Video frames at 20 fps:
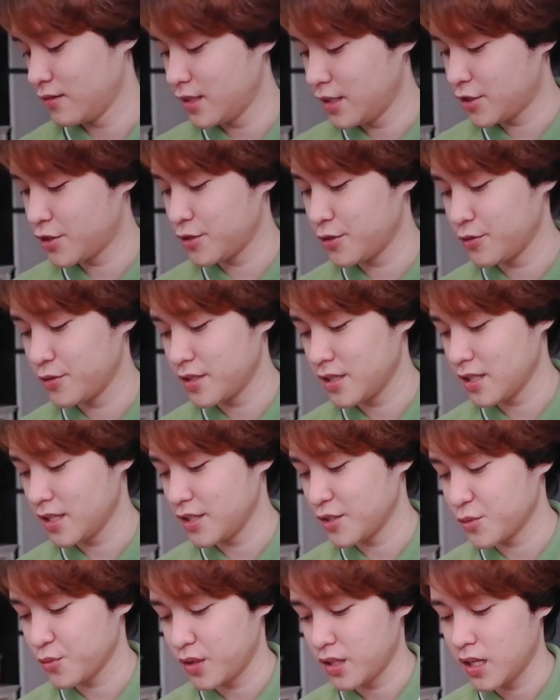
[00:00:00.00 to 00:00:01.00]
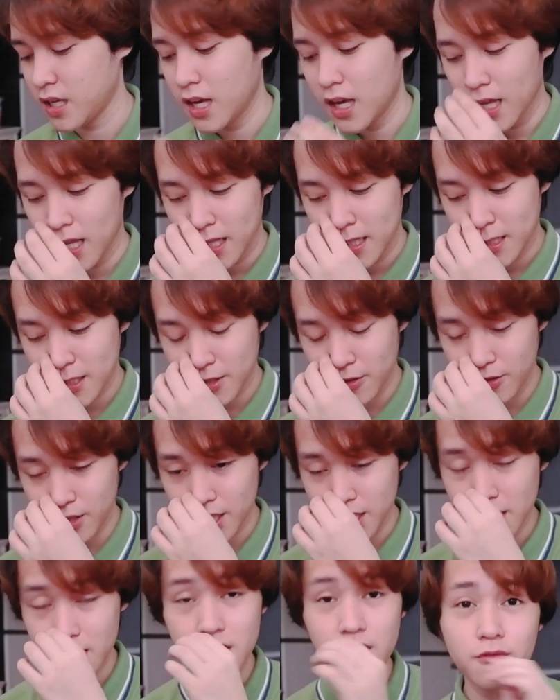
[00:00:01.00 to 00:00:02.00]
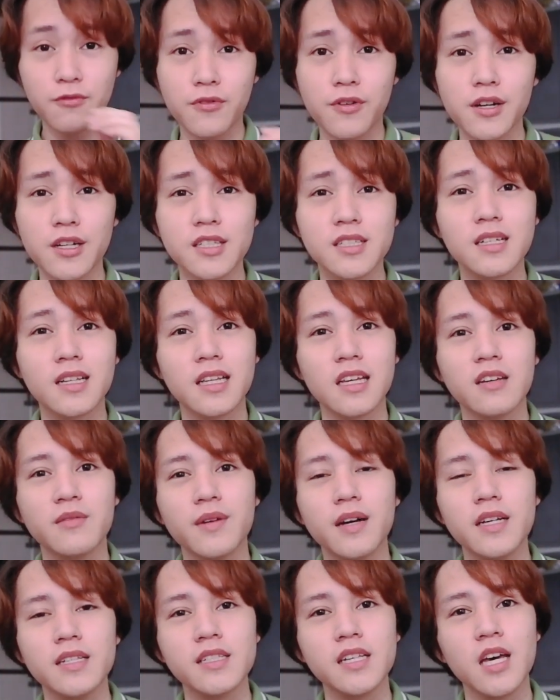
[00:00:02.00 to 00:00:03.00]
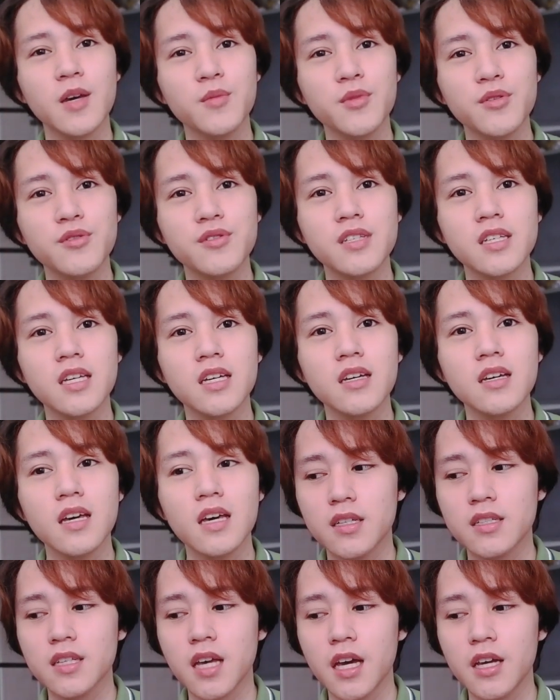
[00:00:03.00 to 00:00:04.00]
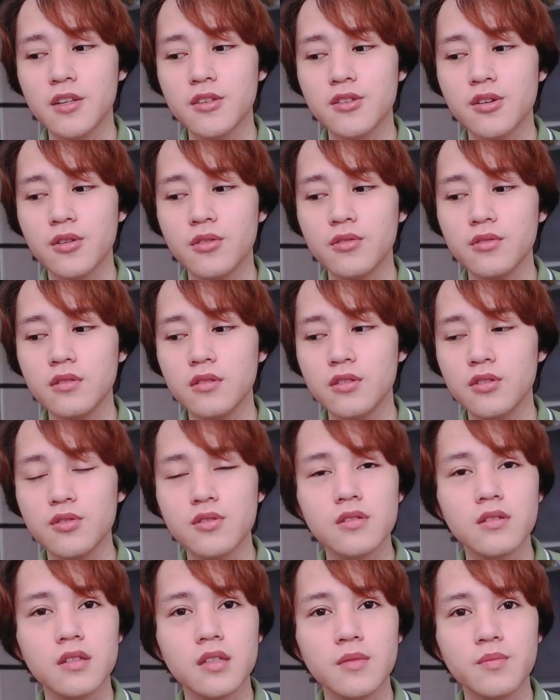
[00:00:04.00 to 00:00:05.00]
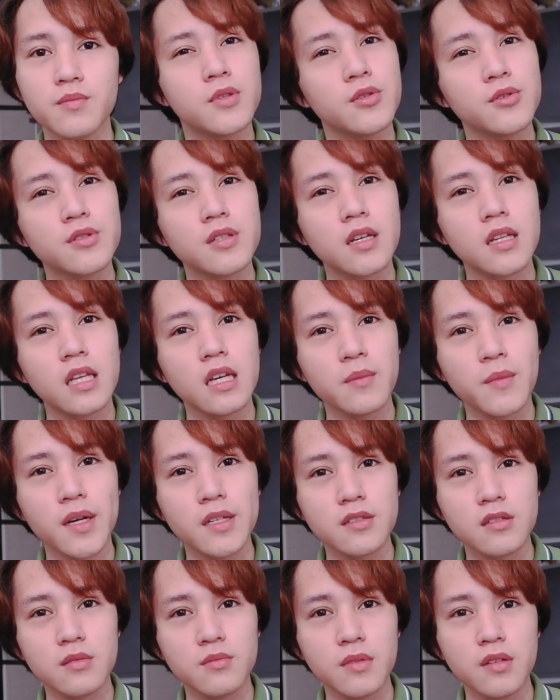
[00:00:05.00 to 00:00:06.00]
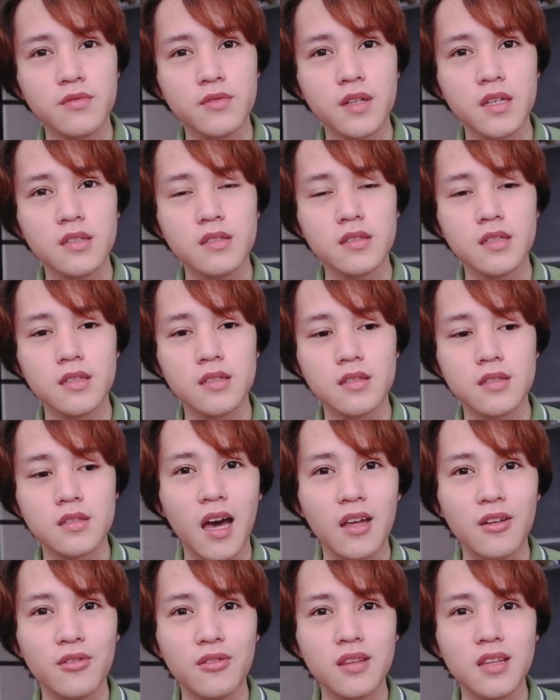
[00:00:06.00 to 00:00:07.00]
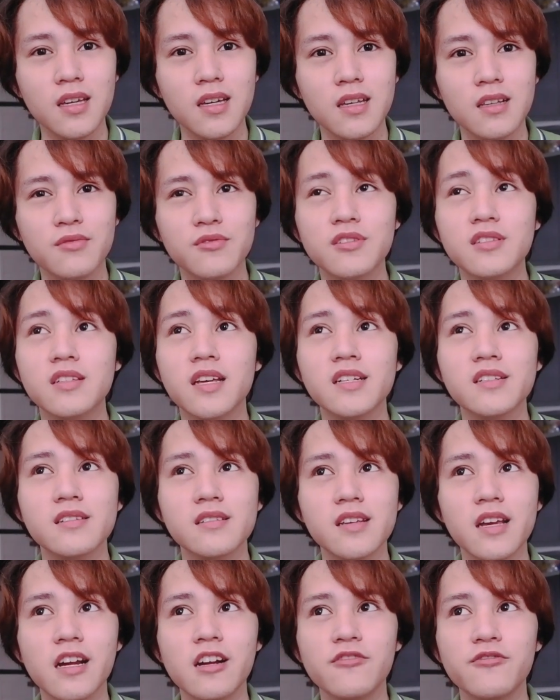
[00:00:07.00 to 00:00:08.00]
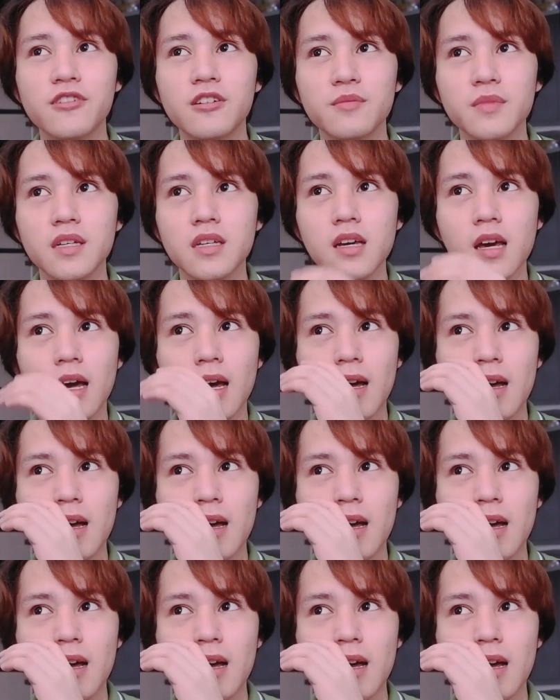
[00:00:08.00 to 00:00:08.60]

introducing this one. So this is the first clay mask I'm using, because I don't usually use clay mask on my face since I don't think it was necessary for me.